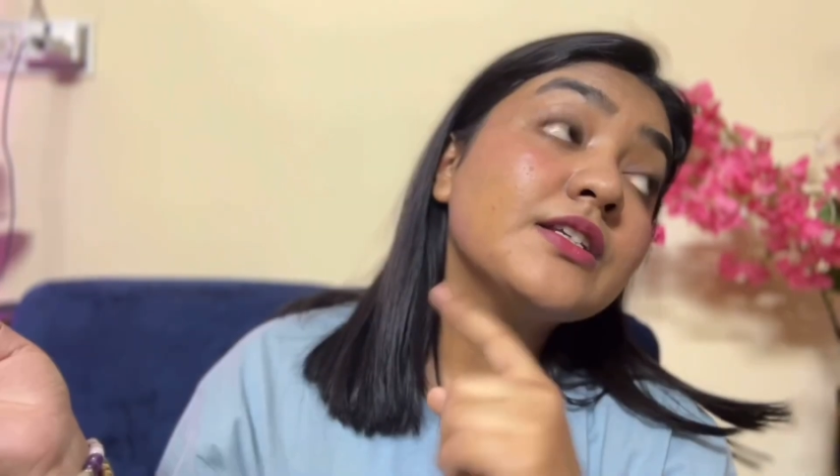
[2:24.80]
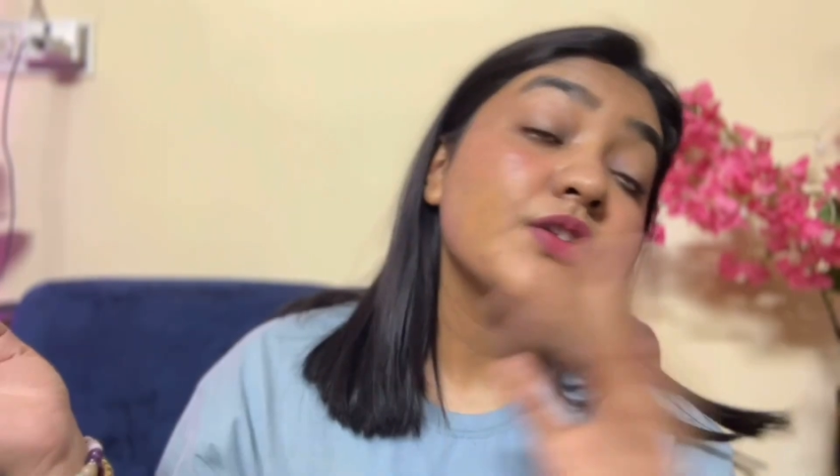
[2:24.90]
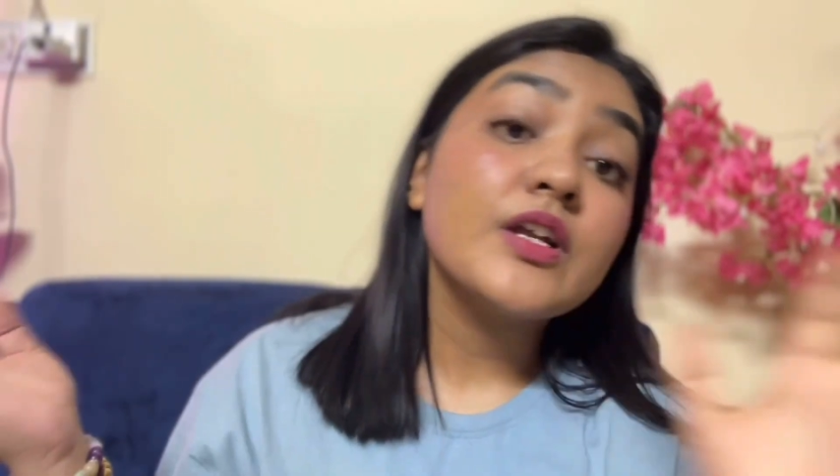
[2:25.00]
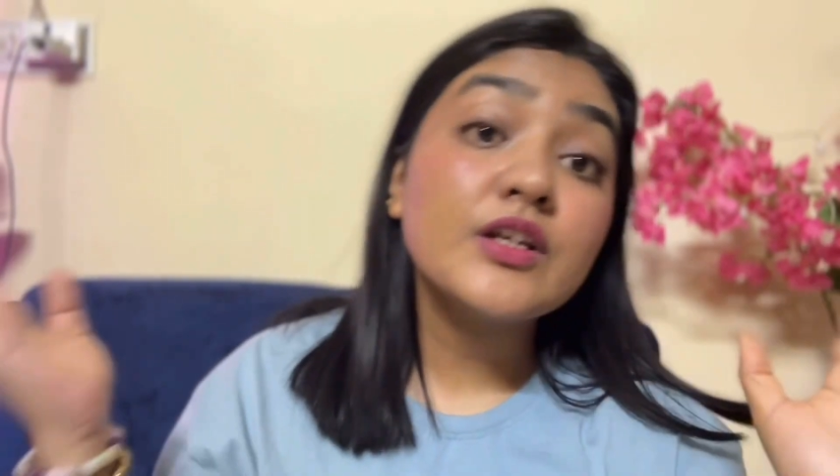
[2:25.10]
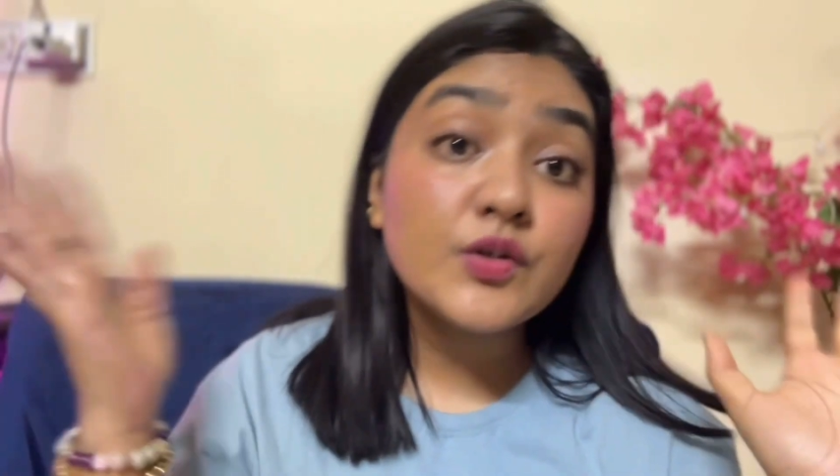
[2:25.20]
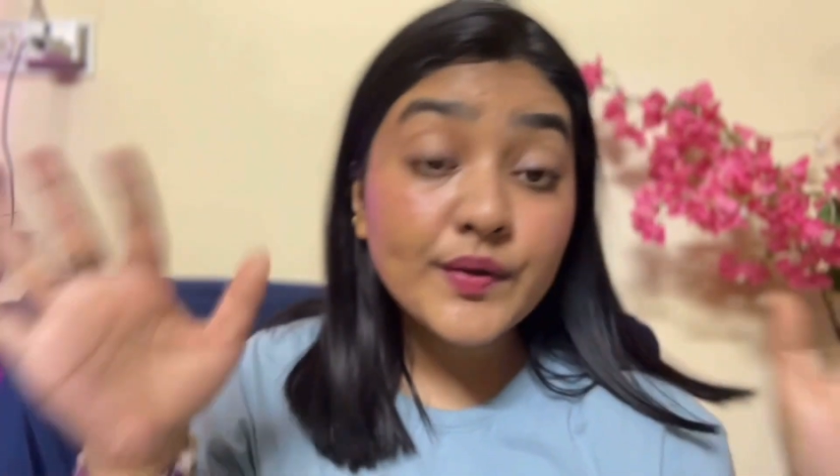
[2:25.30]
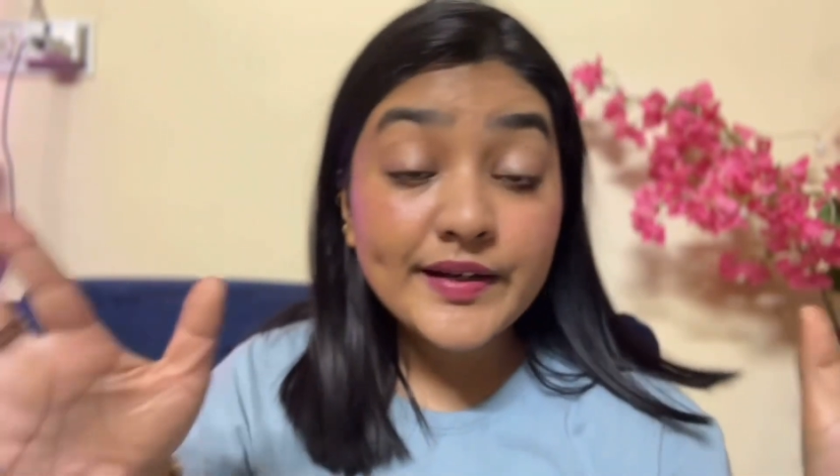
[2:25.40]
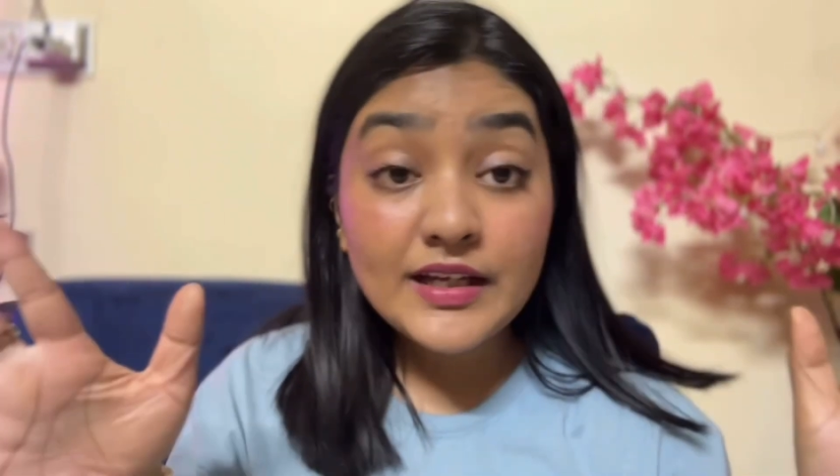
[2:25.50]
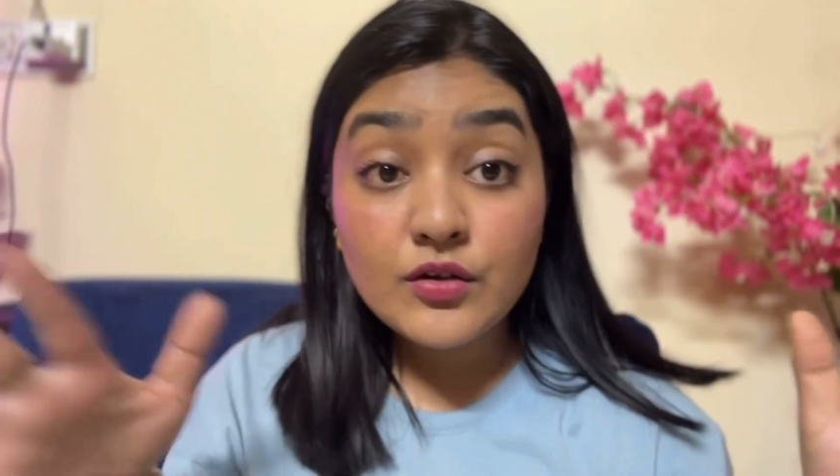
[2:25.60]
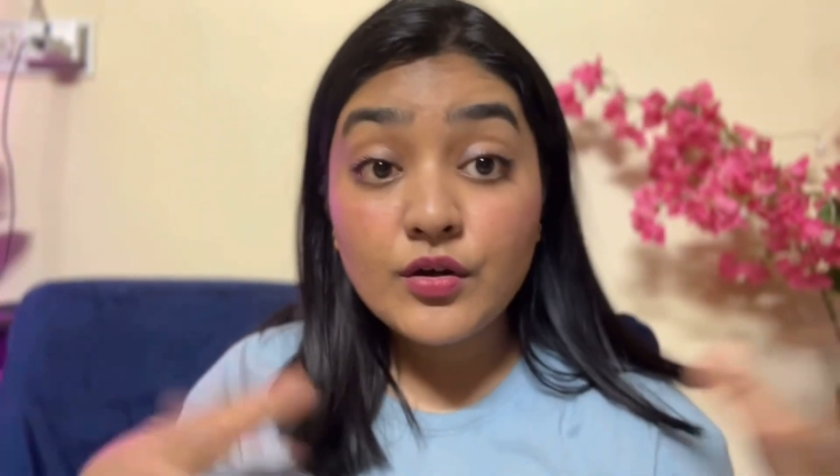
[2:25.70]
So I'll
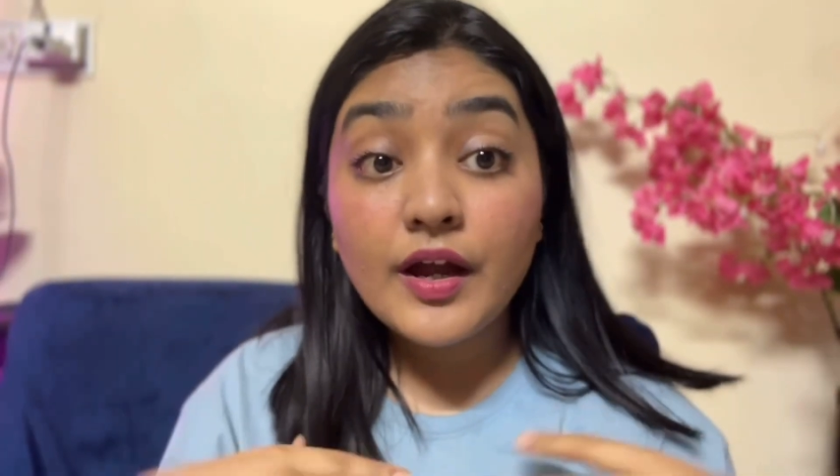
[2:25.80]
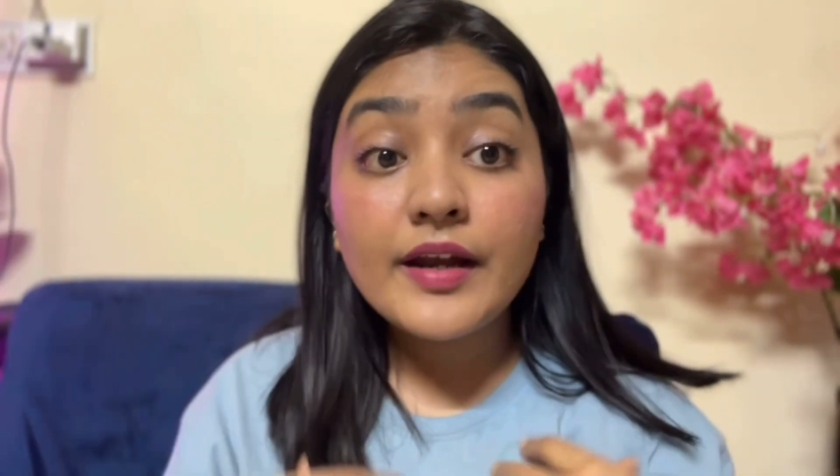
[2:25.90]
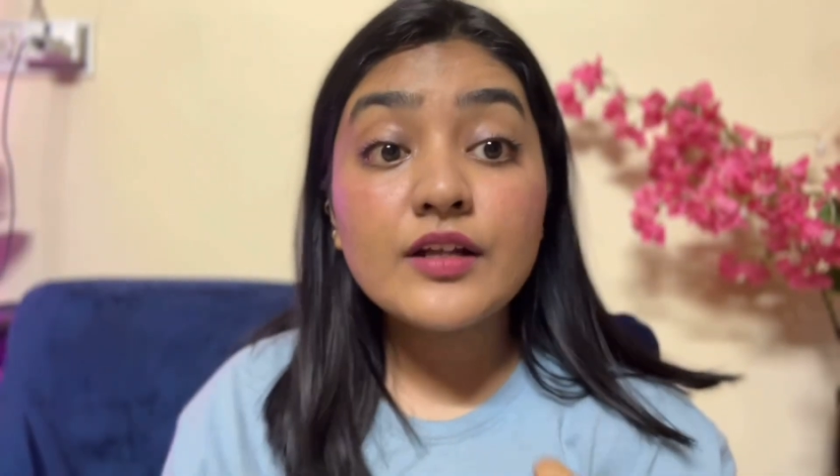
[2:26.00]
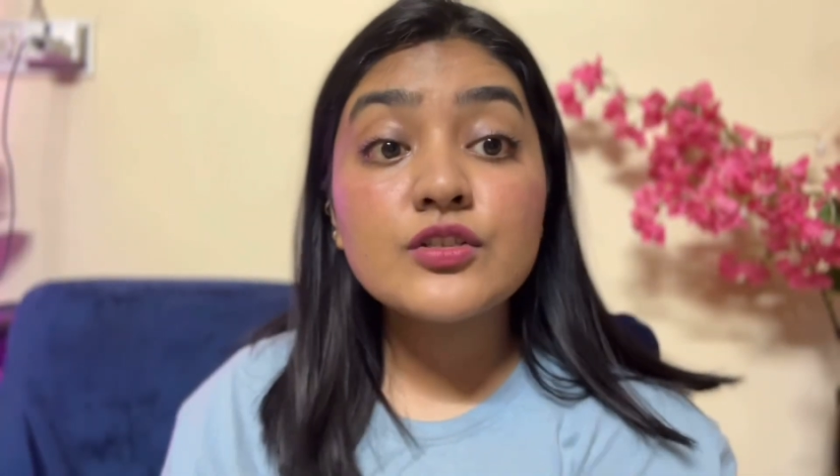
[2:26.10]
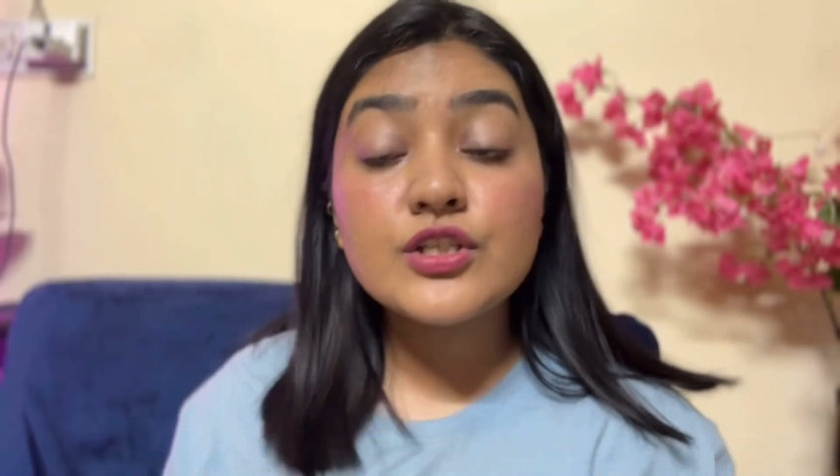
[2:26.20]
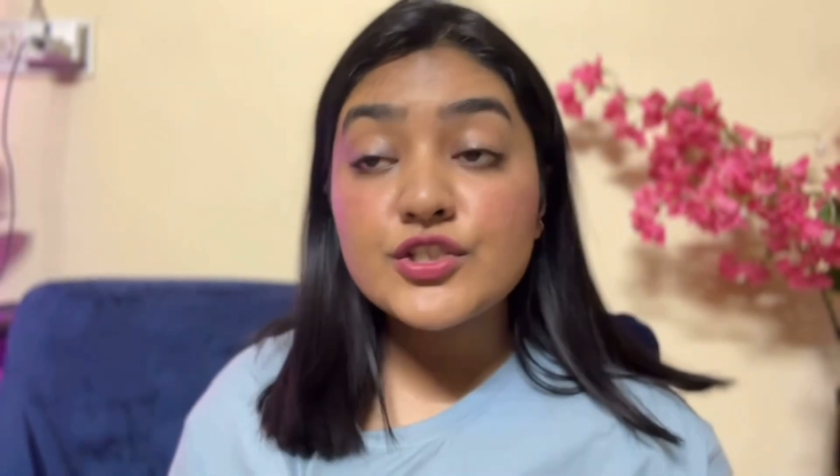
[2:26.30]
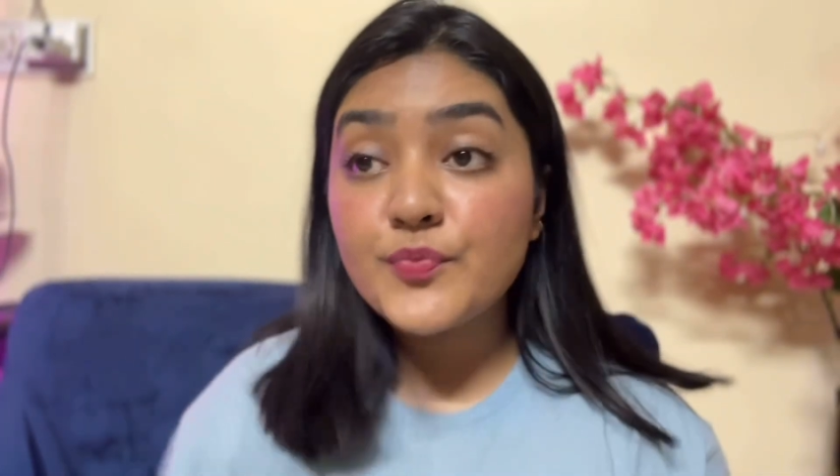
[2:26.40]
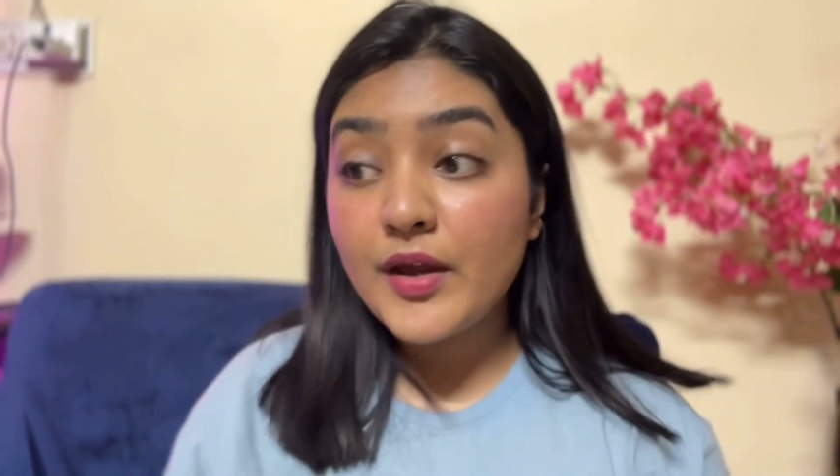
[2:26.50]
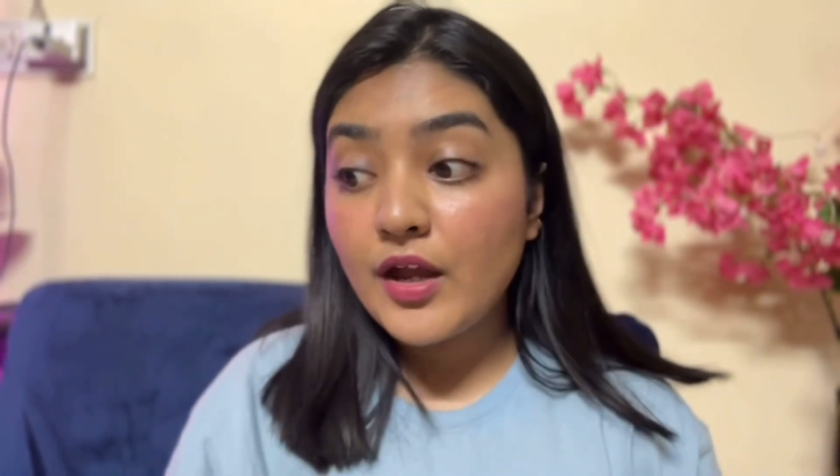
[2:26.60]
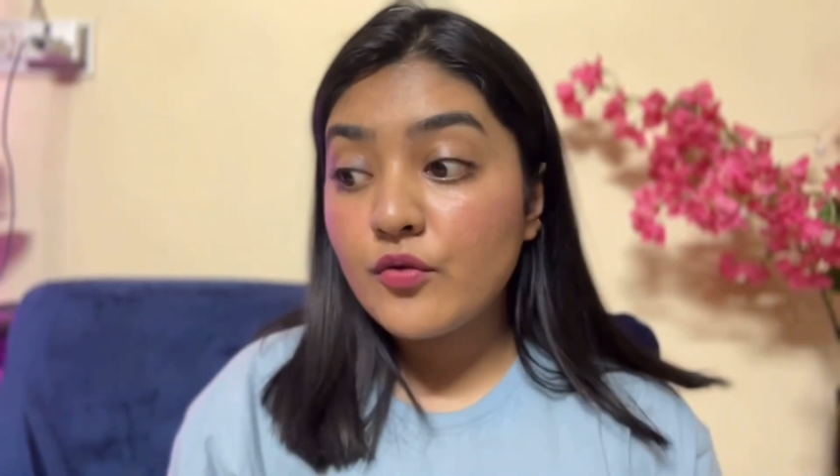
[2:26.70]
quickly go ahead and change
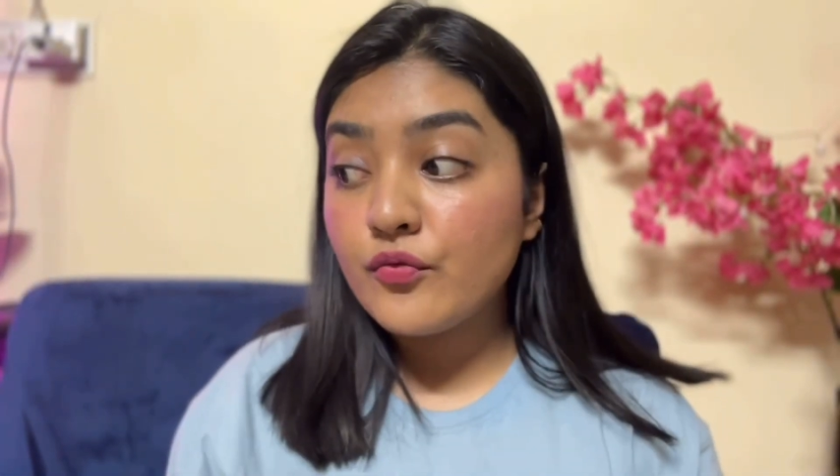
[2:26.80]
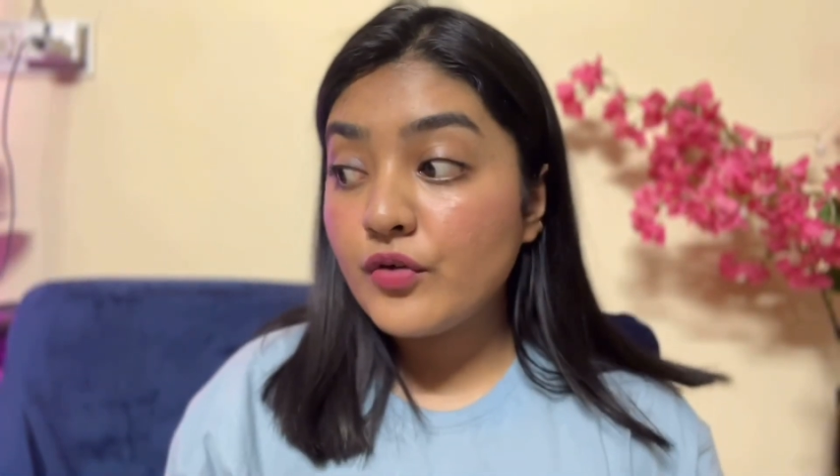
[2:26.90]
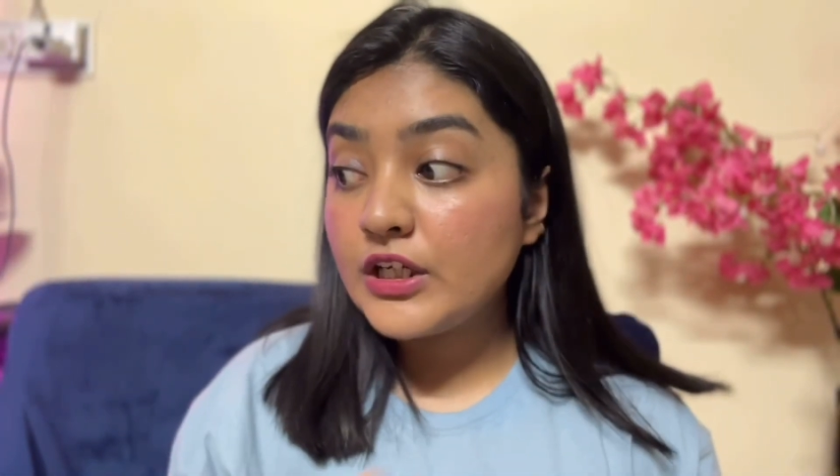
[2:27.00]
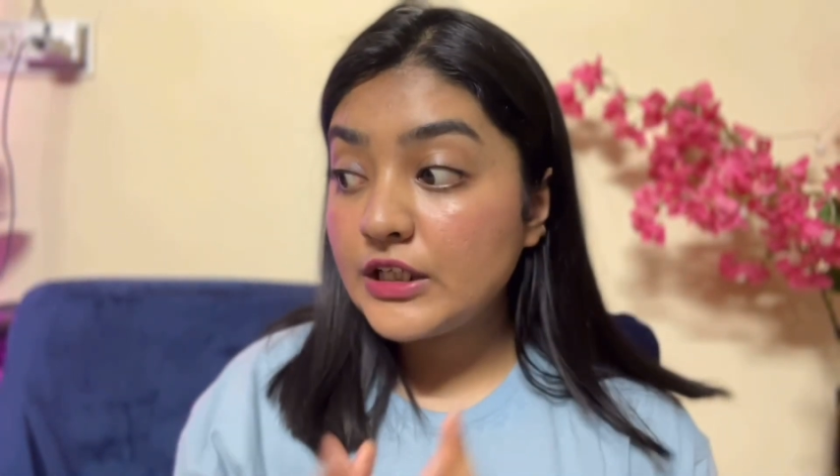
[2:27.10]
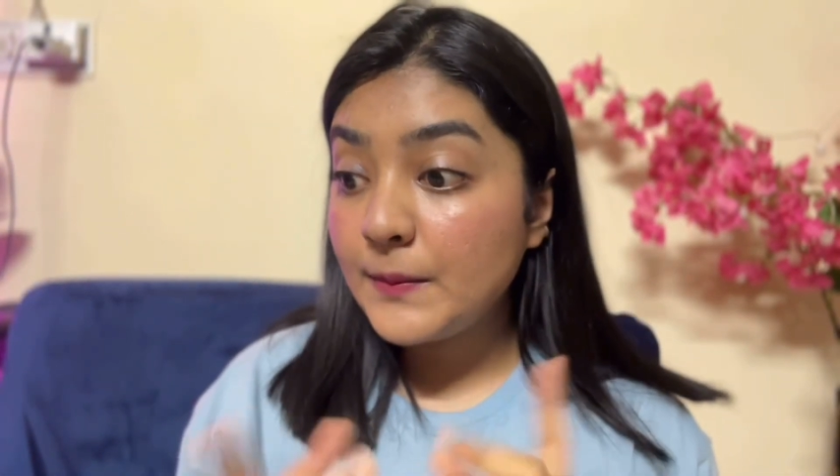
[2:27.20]
my outfit,